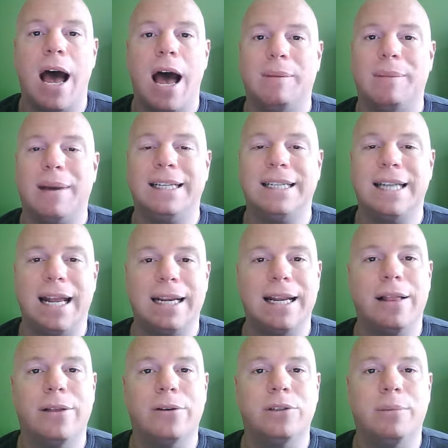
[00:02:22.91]
on my
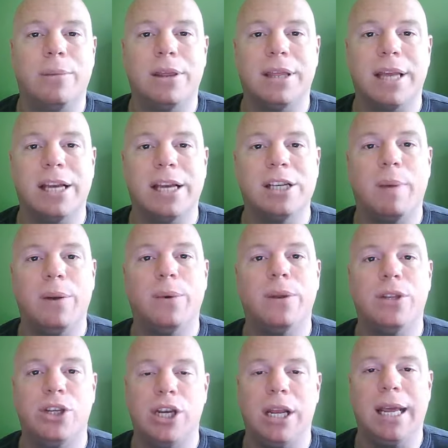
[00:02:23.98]
$10 a month I spend
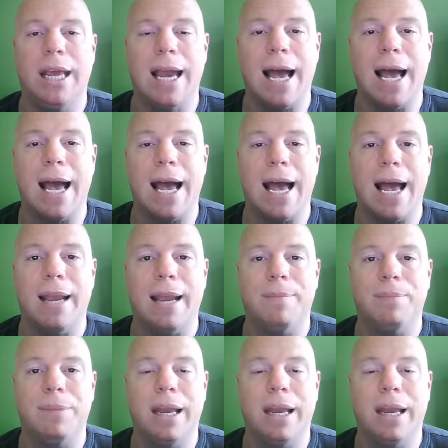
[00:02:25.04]
with GDI.